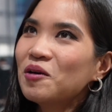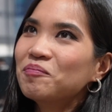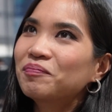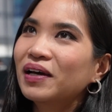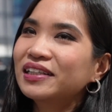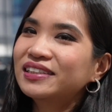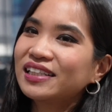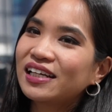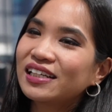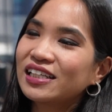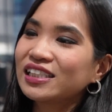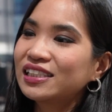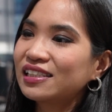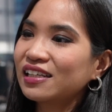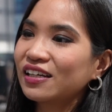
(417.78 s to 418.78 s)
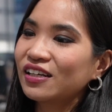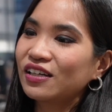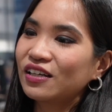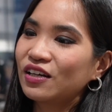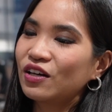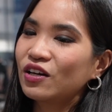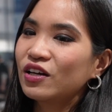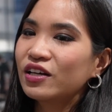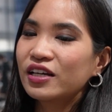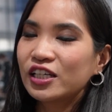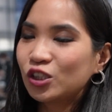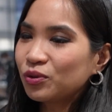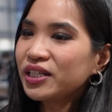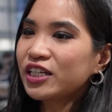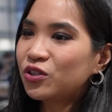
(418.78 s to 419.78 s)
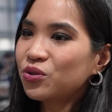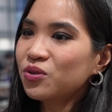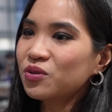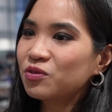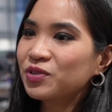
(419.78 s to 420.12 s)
But it's really cool.